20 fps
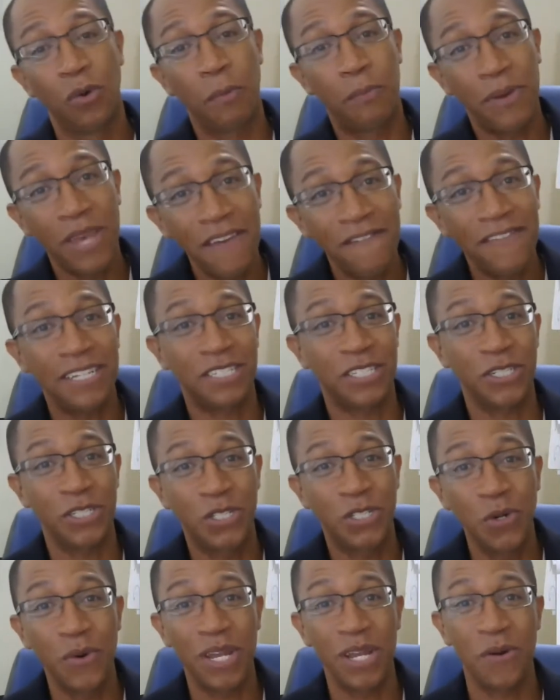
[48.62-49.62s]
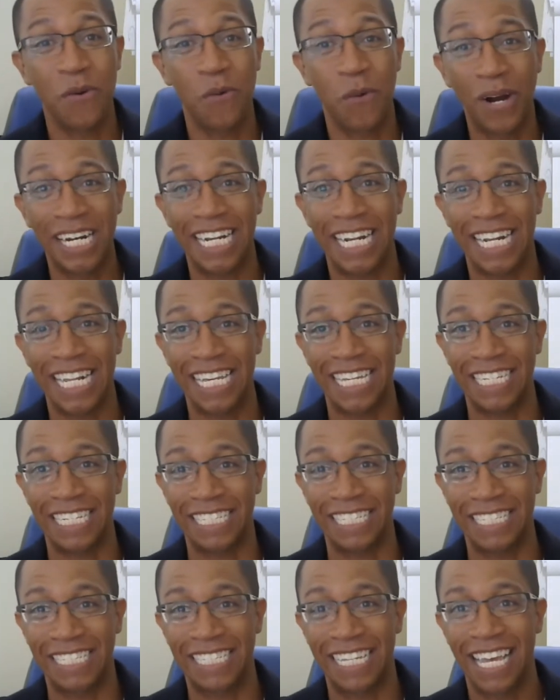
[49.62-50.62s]
will pivot to doing what it
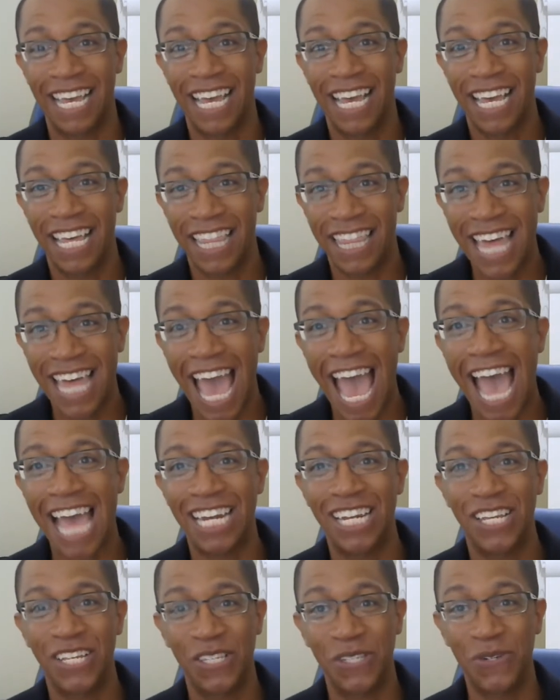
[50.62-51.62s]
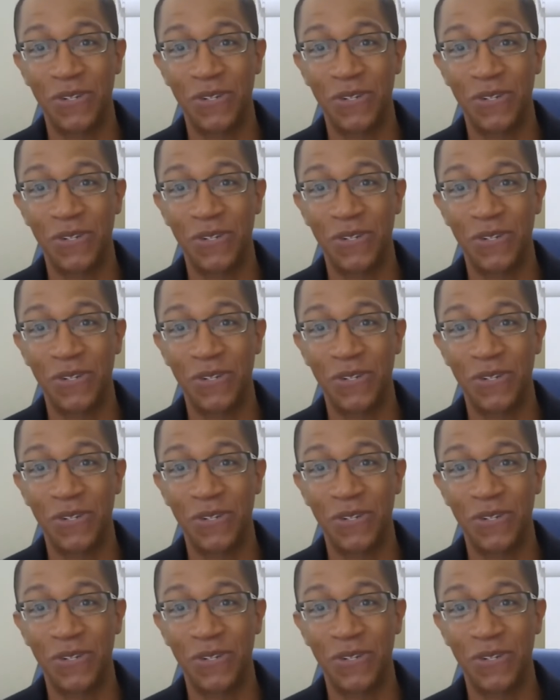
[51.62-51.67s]
is that